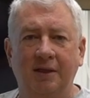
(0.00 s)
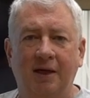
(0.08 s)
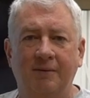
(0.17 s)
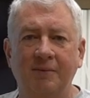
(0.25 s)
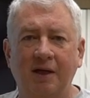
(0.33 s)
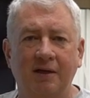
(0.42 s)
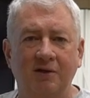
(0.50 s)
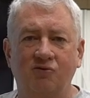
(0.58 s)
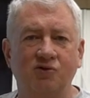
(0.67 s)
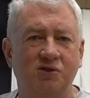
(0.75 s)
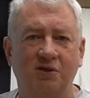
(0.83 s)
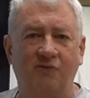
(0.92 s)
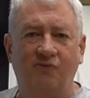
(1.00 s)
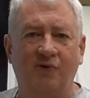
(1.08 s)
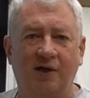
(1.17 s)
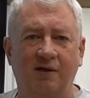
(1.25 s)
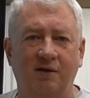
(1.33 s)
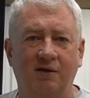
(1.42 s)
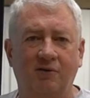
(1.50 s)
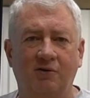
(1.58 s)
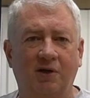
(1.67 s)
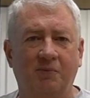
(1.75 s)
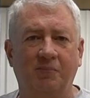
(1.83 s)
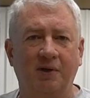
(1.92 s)
I'm not interested in fighting another
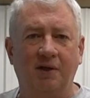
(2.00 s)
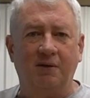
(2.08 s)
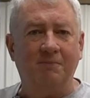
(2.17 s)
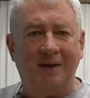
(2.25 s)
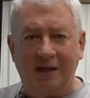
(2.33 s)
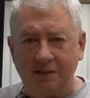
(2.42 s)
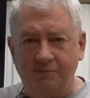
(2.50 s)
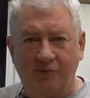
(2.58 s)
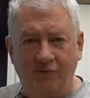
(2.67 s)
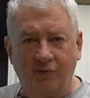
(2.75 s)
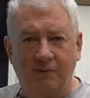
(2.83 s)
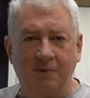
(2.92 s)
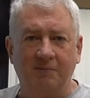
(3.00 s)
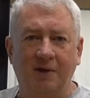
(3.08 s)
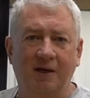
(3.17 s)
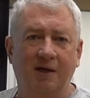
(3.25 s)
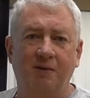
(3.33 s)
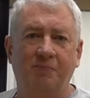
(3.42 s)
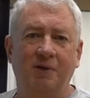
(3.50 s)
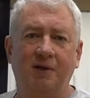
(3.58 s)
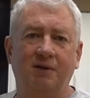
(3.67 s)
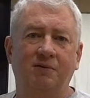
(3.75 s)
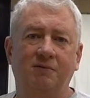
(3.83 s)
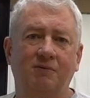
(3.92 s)
airplane and max performing my
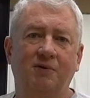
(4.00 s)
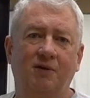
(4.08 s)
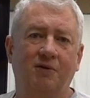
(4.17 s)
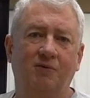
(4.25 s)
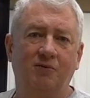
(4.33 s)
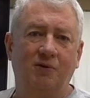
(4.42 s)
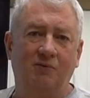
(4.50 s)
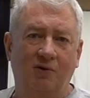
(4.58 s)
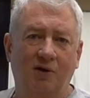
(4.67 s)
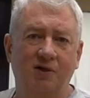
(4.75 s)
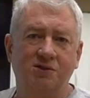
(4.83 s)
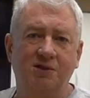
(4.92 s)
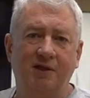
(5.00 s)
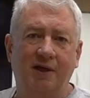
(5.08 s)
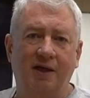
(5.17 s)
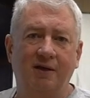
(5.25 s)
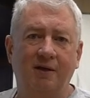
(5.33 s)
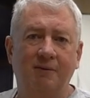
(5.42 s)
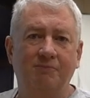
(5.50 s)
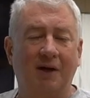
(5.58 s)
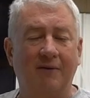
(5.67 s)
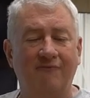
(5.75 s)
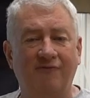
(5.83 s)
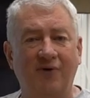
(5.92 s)
airplane in regards to that, but
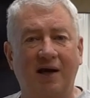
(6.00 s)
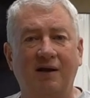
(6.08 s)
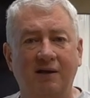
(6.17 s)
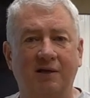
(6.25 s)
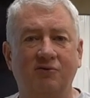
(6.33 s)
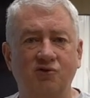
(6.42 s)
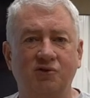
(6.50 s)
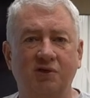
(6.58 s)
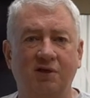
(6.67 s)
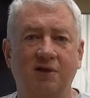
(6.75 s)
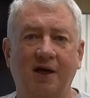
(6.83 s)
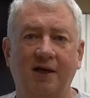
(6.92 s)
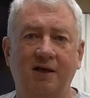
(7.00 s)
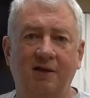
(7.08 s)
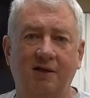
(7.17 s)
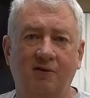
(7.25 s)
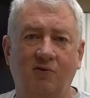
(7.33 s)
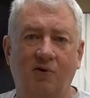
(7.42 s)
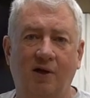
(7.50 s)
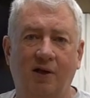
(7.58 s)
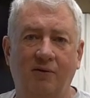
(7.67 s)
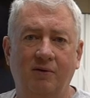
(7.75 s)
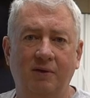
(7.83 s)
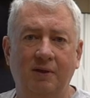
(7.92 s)
I'm vitally interested in not hitting the ground.